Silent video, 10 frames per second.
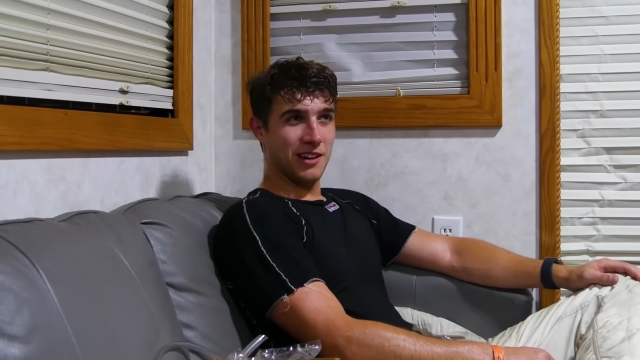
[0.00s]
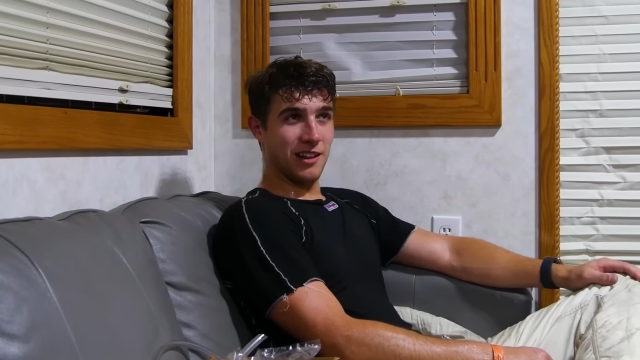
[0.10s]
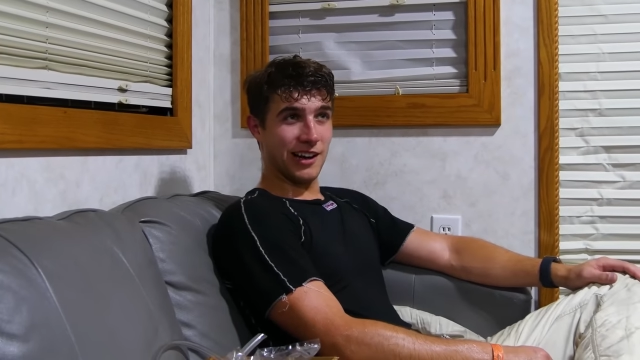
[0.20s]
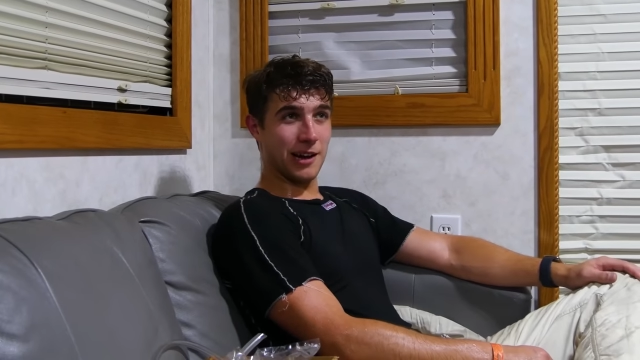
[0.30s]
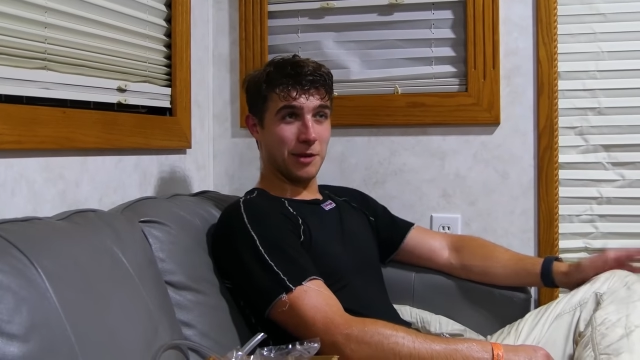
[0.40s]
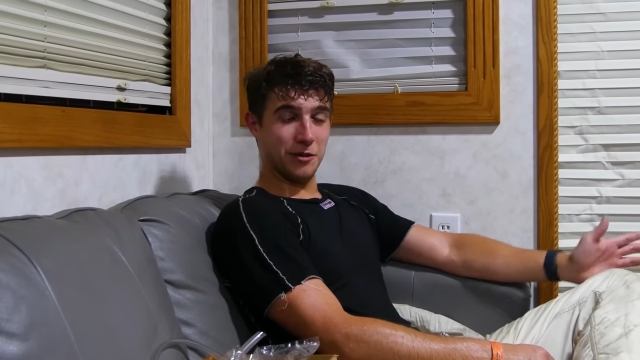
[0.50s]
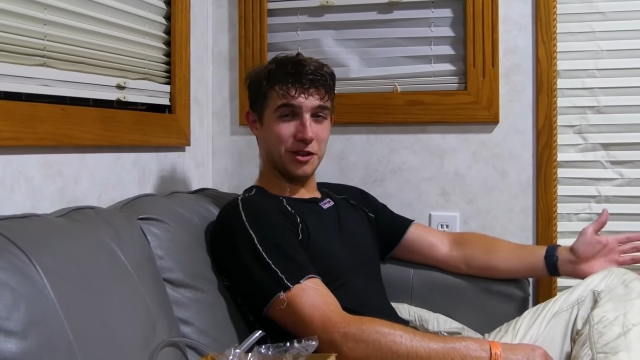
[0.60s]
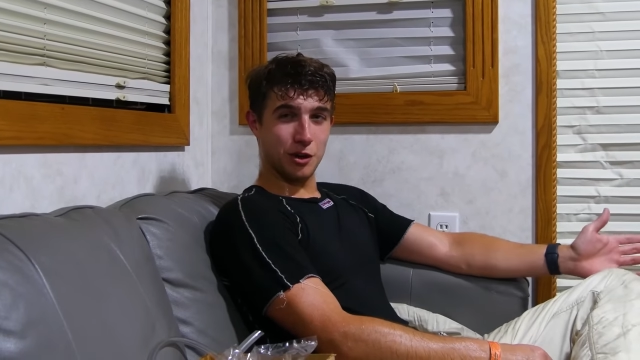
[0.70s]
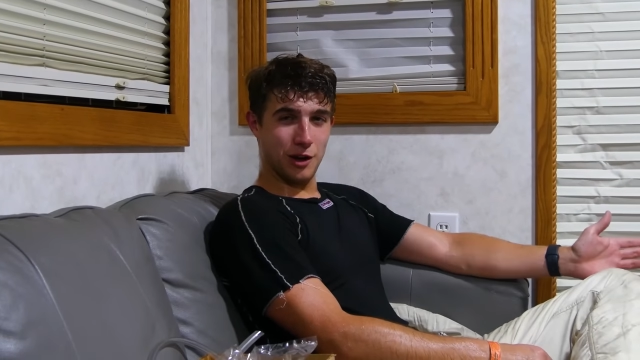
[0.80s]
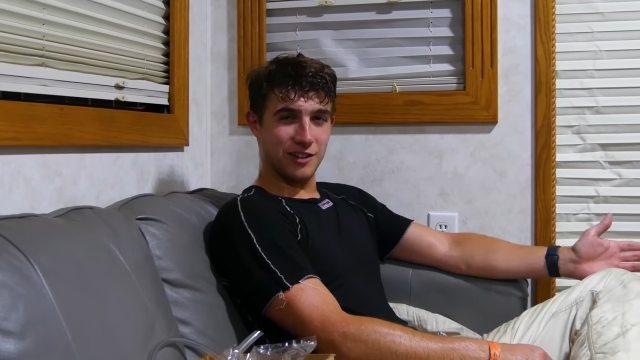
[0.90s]
Like, I mean, it
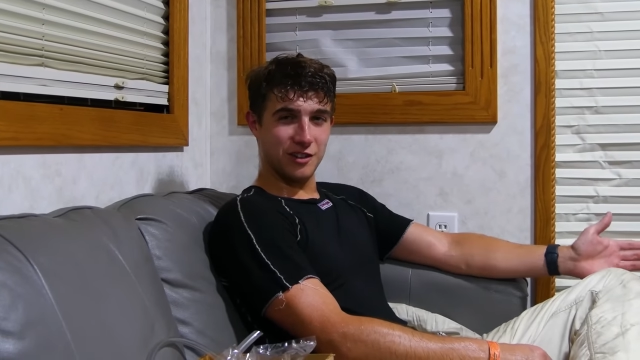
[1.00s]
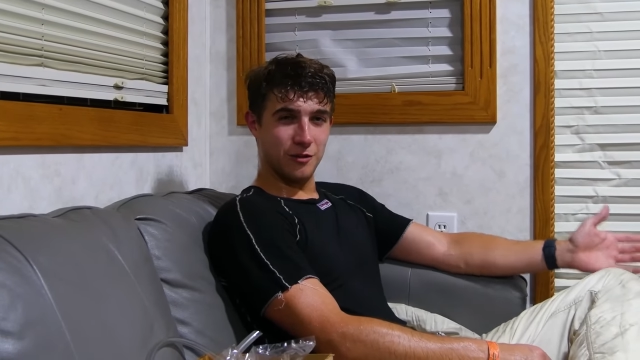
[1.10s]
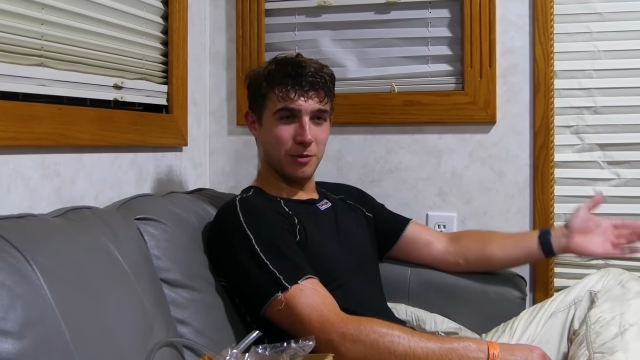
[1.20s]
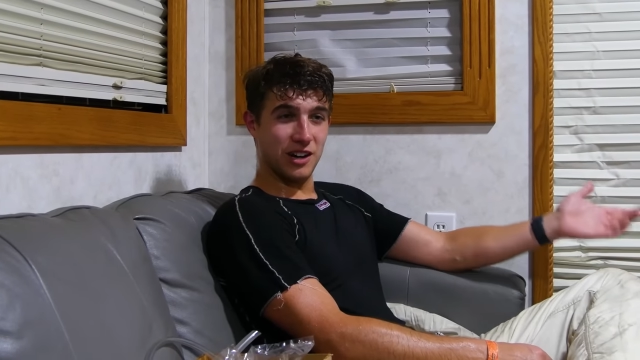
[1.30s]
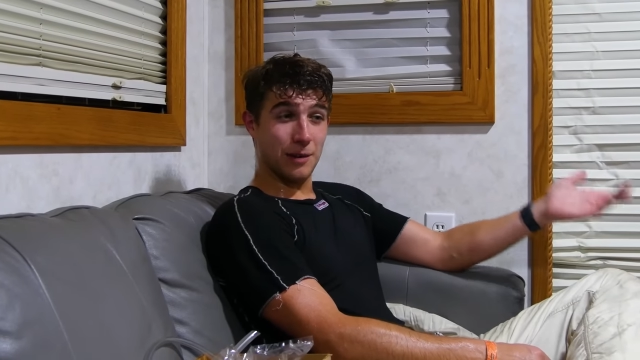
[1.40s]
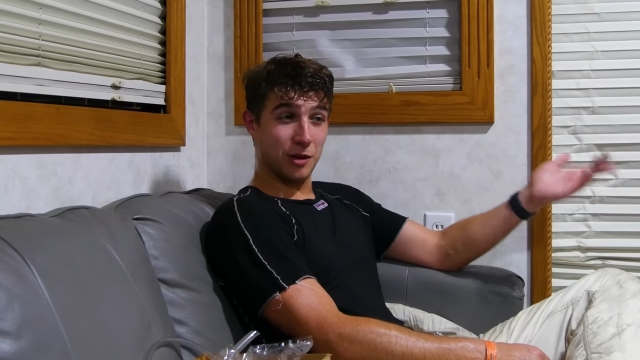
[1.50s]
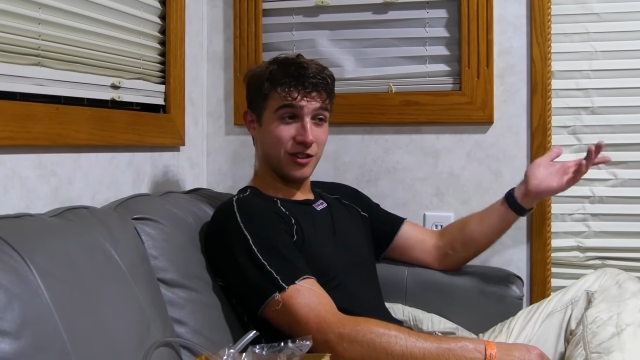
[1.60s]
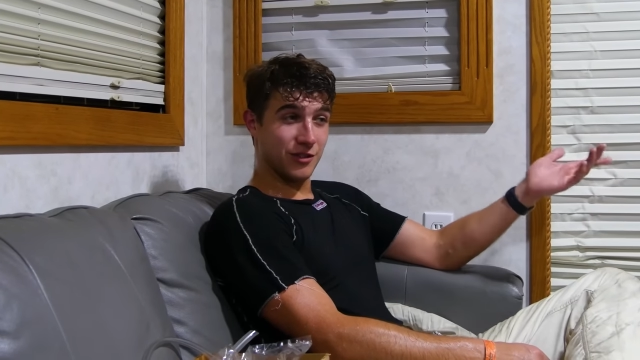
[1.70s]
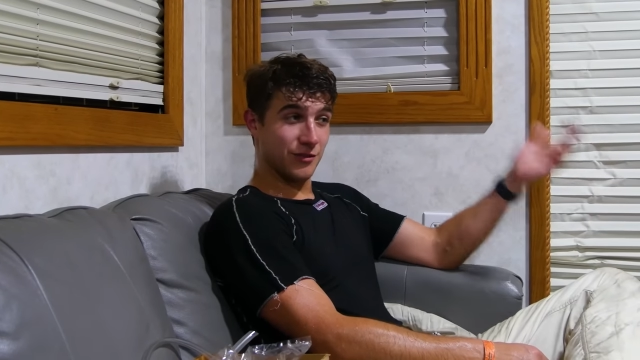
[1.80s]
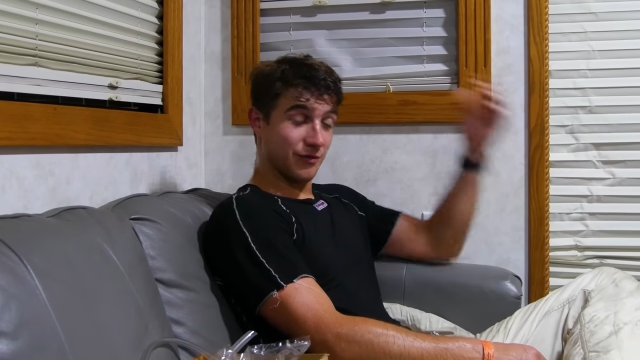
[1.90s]
was aggressive, but I'm
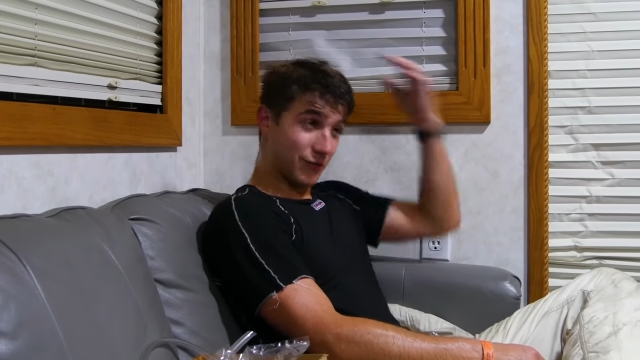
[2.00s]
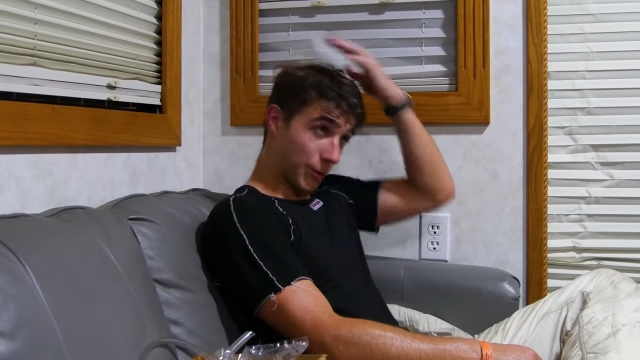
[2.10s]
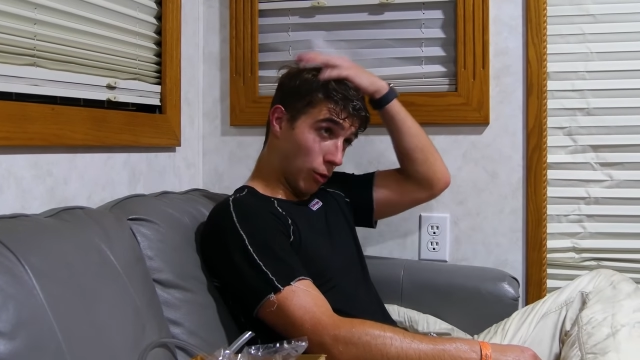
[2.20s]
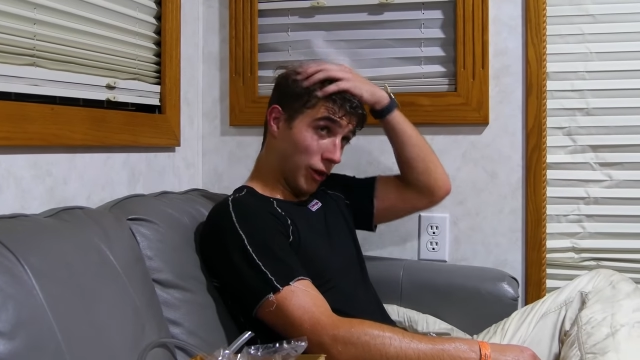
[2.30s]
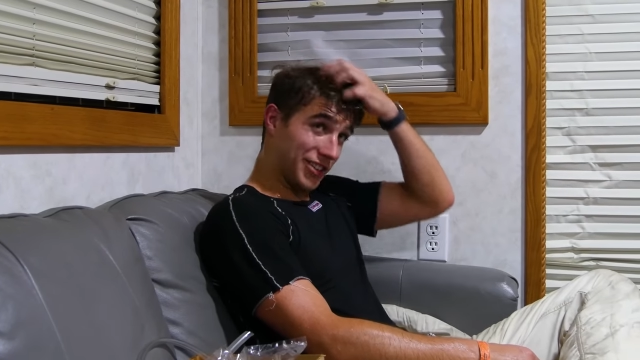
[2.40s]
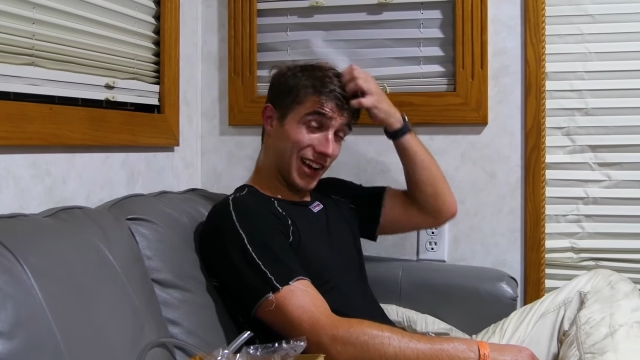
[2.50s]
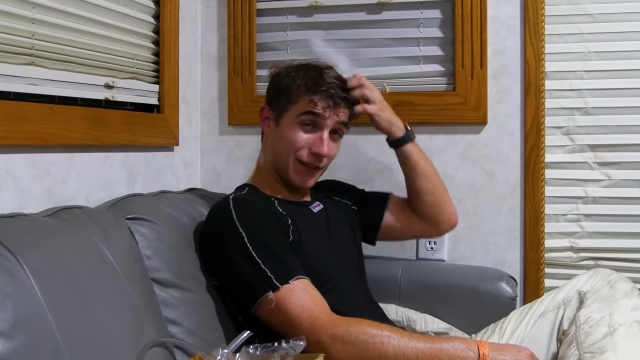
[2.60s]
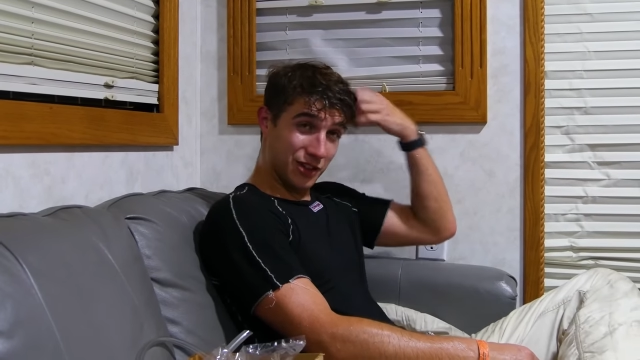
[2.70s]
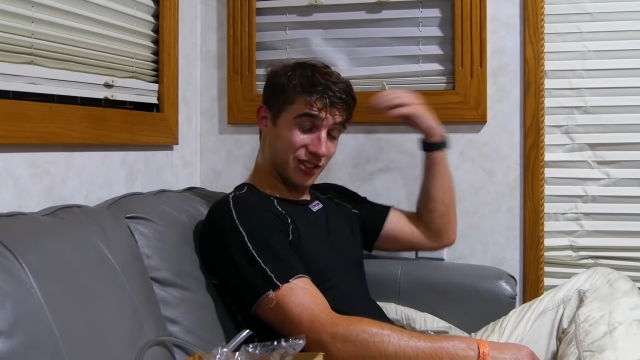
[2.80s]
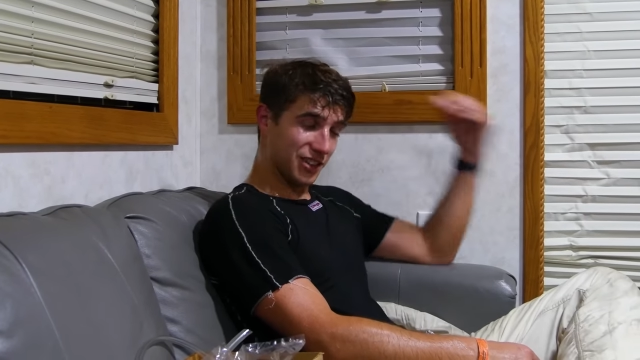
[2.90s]
racing for points,
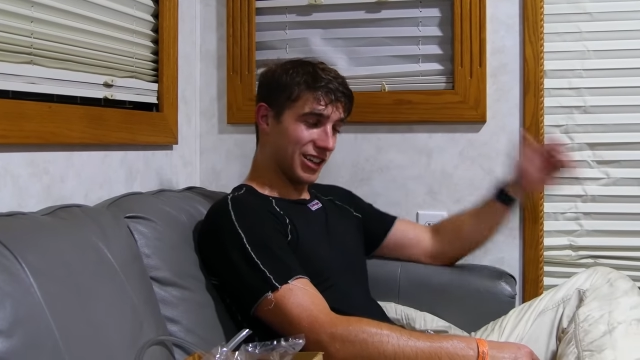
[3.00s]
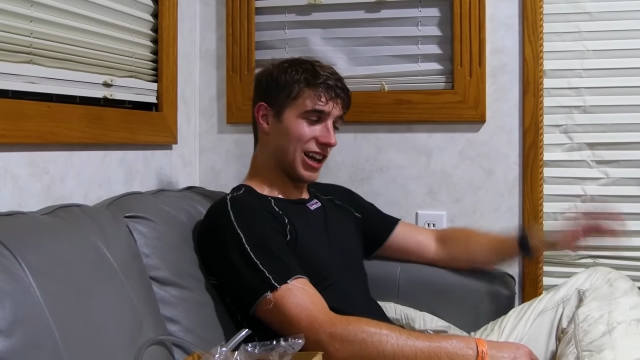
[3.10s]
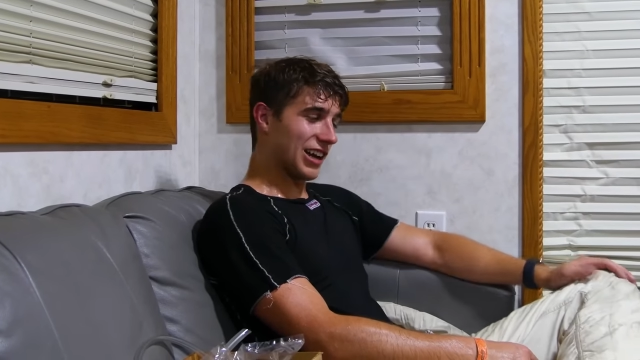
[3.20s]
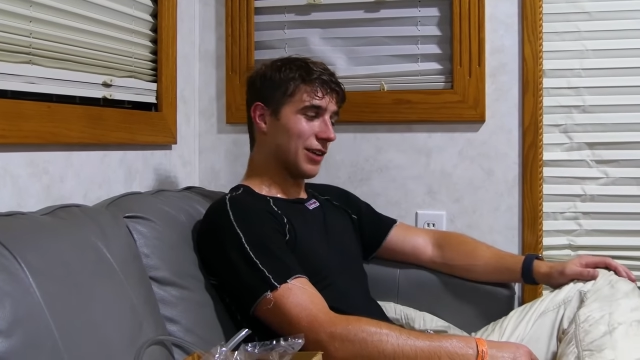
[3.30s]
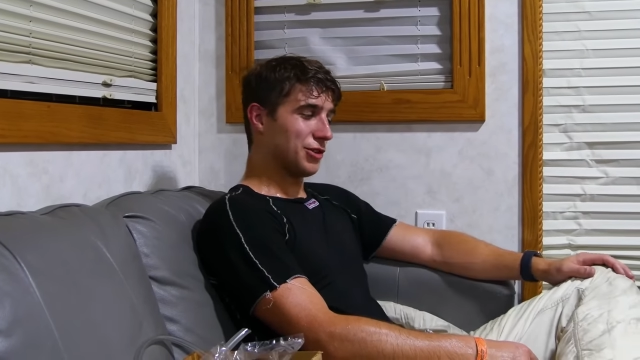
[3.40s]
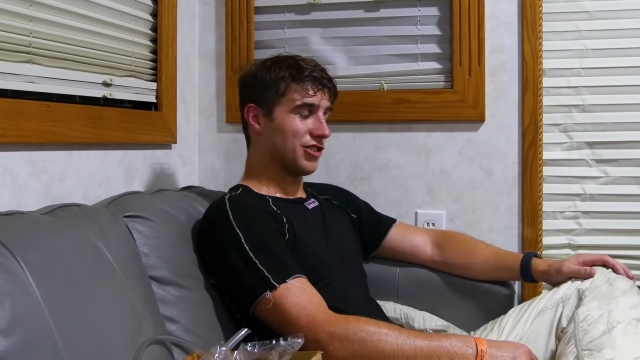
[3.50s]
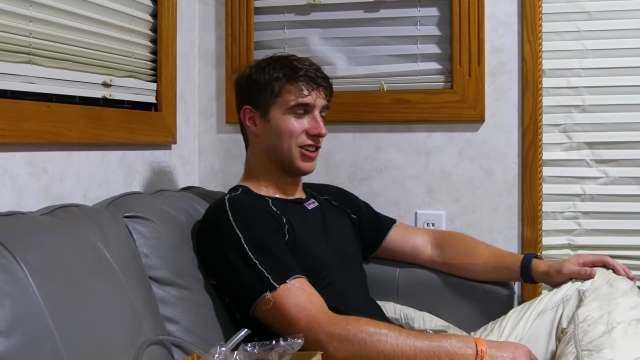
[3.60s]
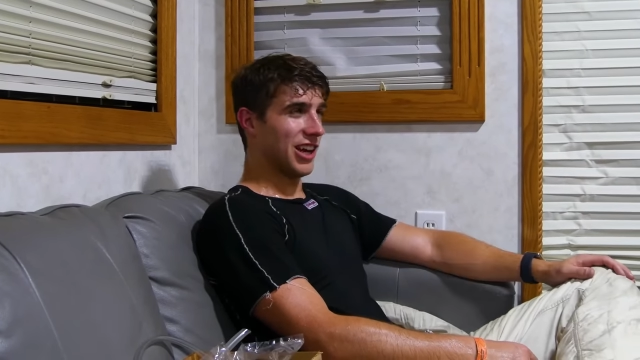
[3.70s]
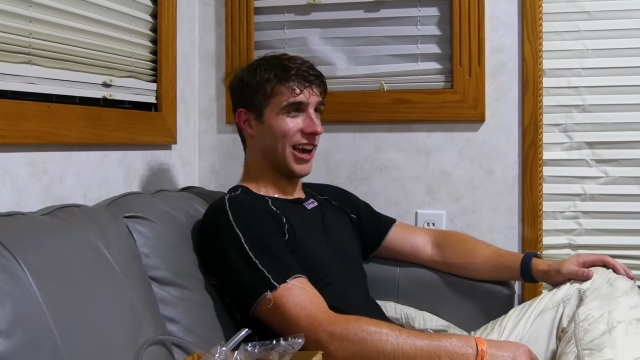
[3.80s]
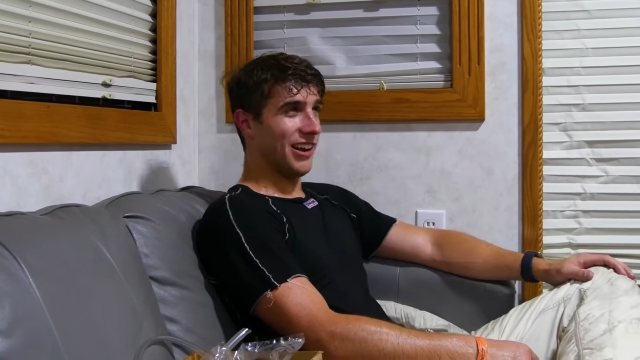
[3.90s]
obviously. Like, gotta get what you
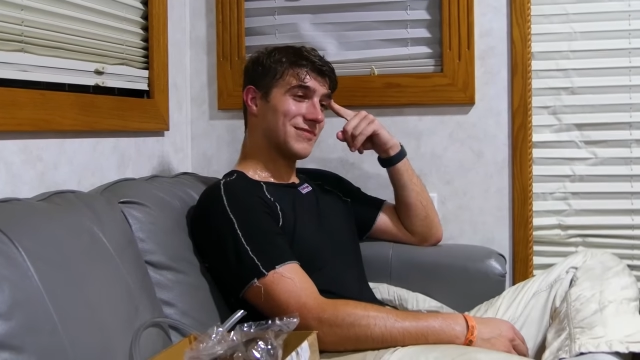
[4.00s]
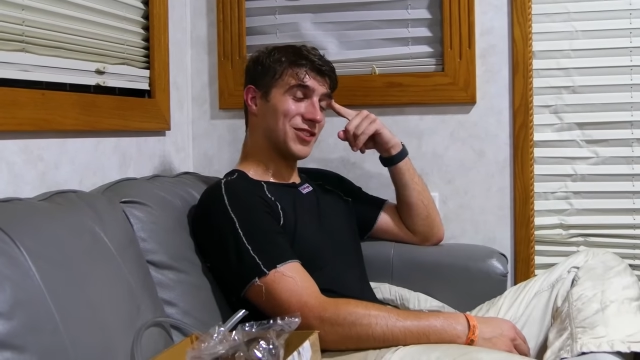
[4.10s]
can get.